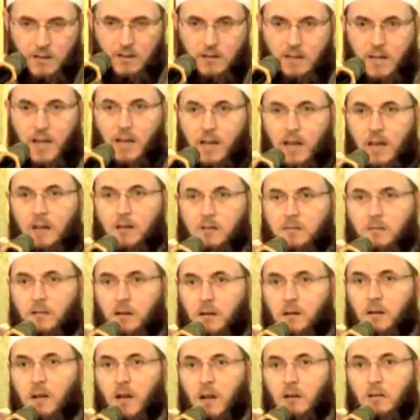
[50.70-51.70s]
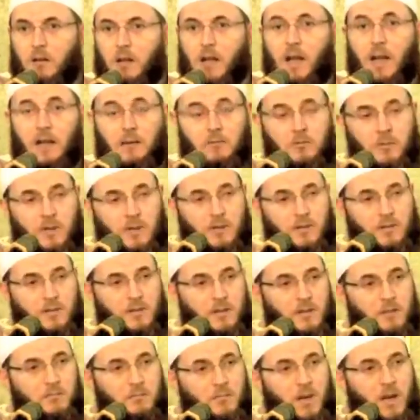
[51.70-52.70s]
Second of all, I would like to
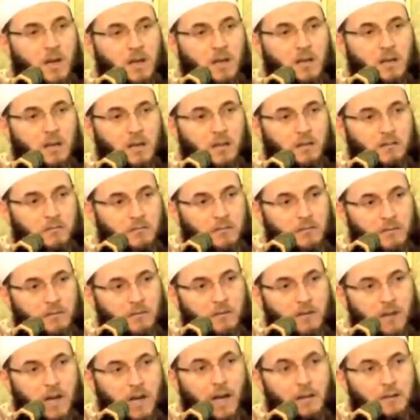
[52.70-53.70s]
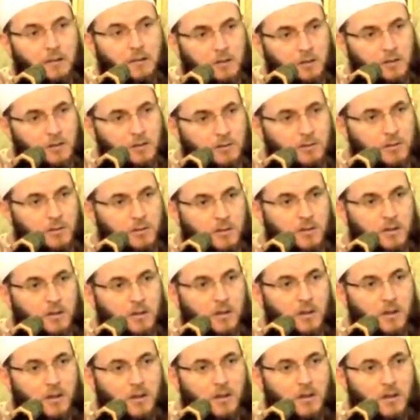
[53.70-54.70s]
extend my gratitude
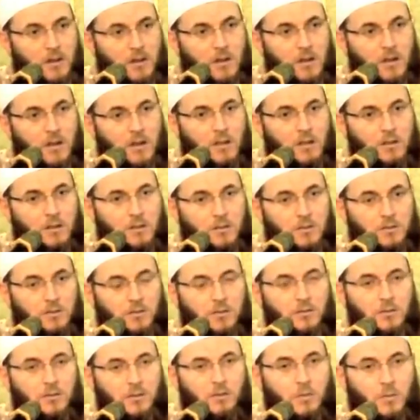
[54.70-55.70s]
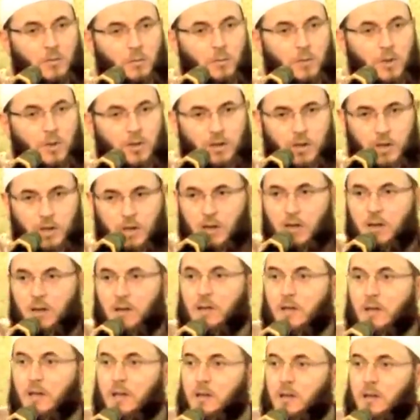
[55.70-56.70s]
to
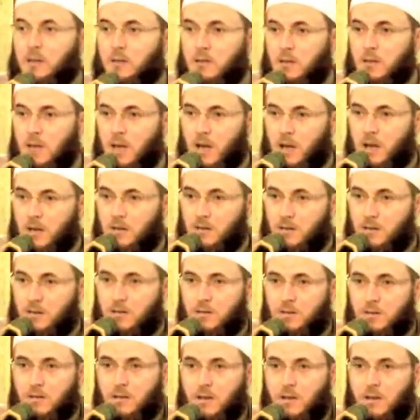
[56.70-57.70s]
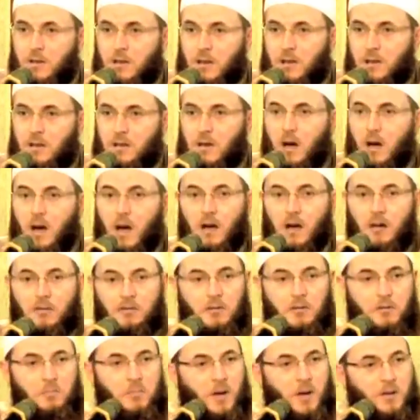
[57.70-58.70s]
particularly the organizers and to all
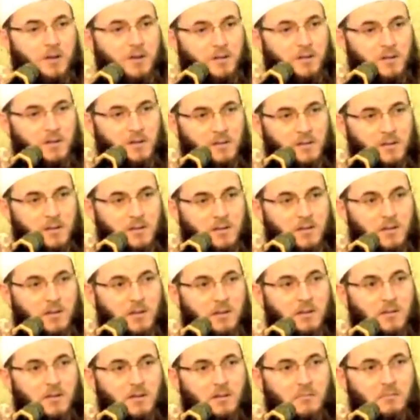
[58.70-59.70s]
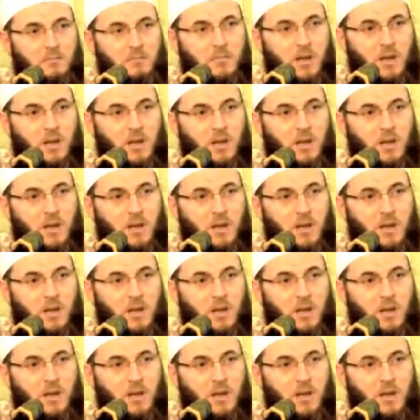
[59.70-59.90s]
of you brothers and sisters.